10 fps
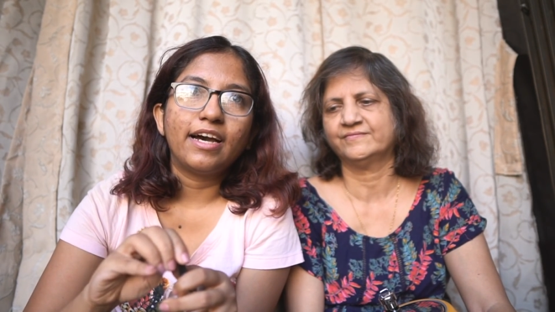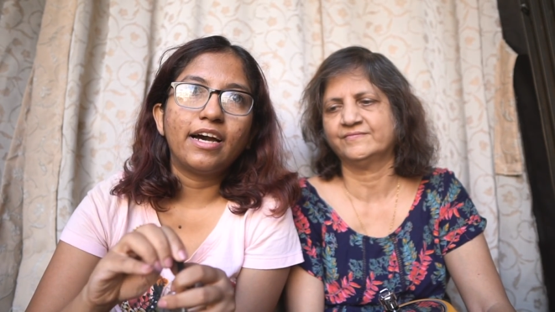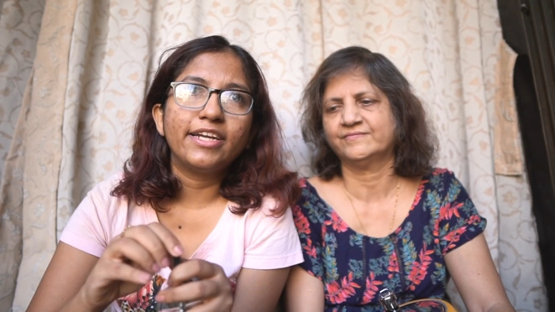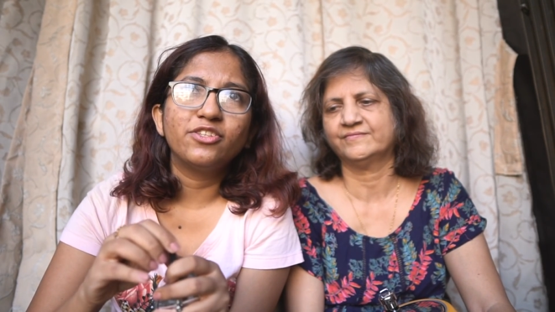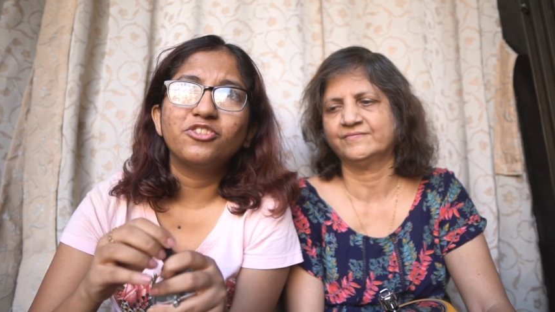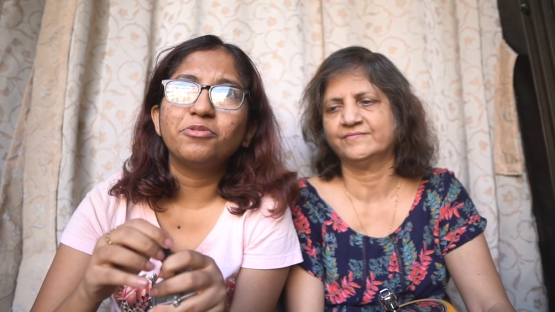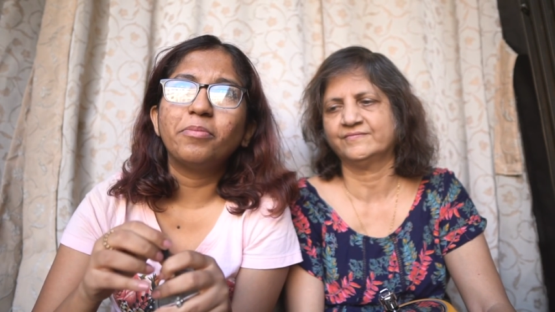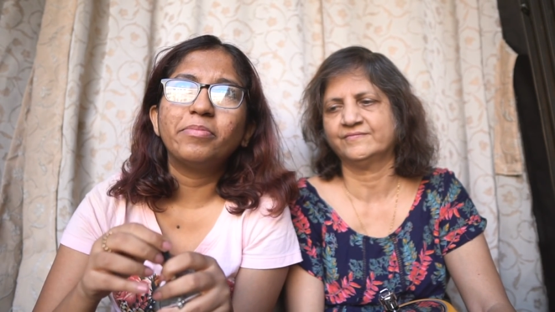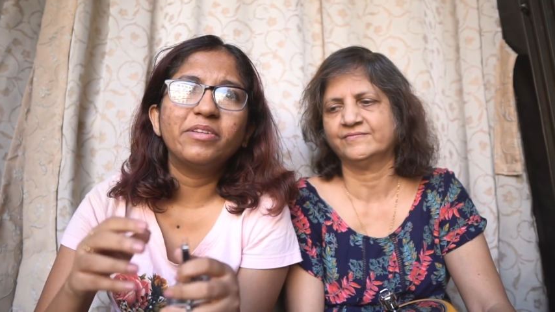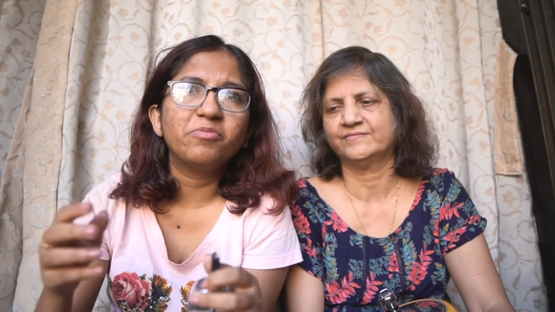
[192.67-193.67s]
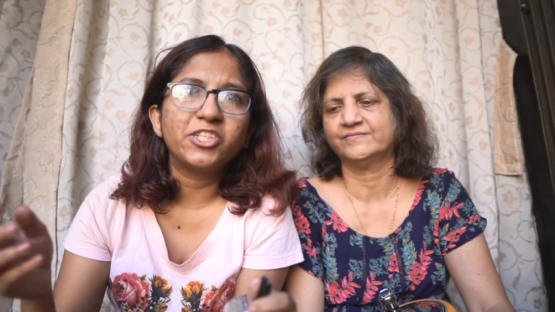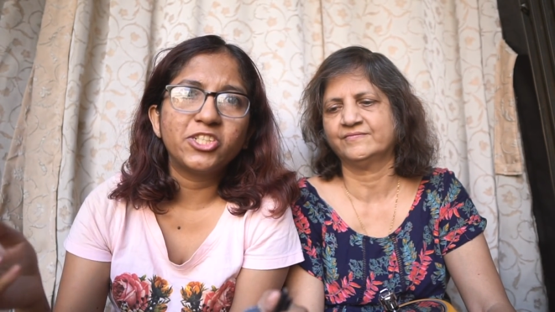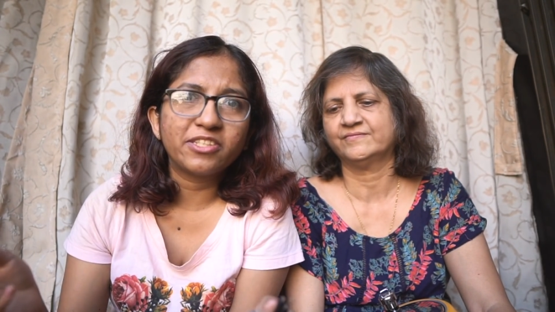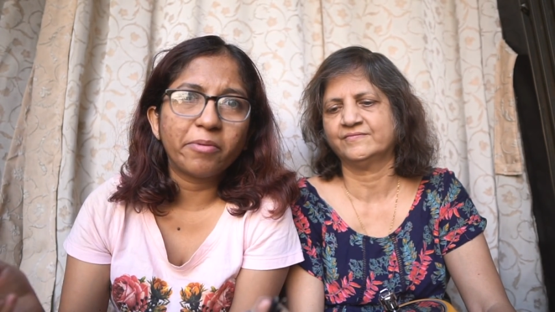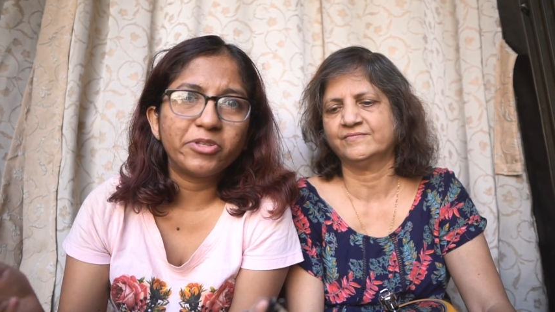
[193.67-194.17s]
Speaker 1: I don't remember in
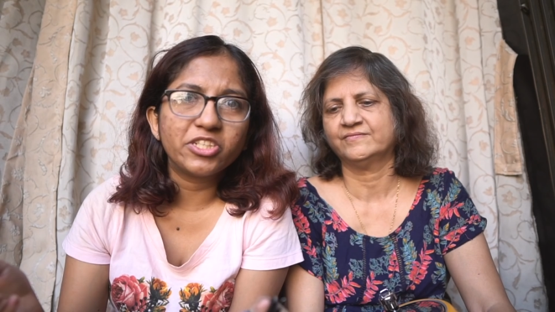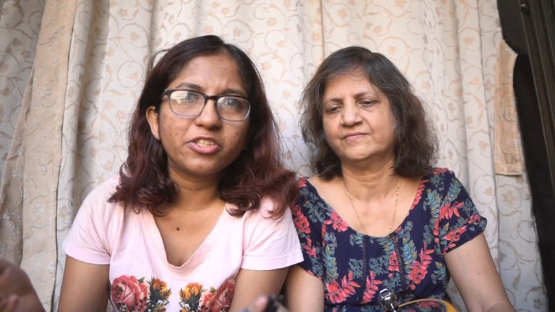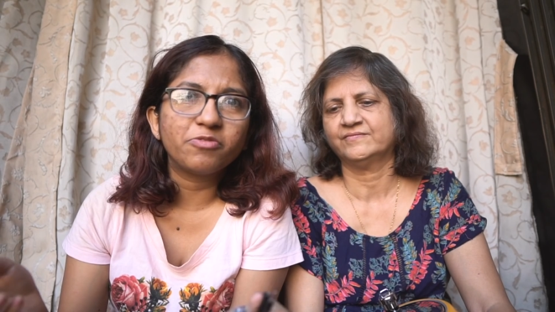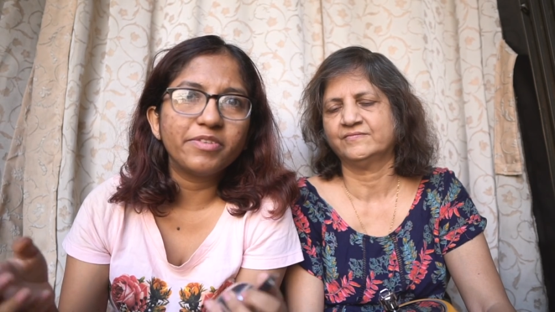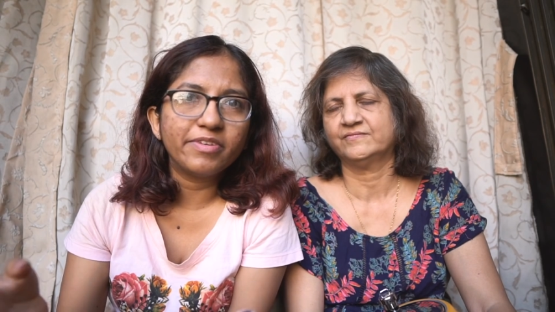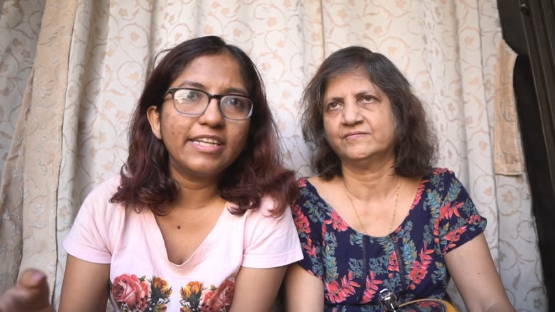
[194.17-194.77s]
which subject we were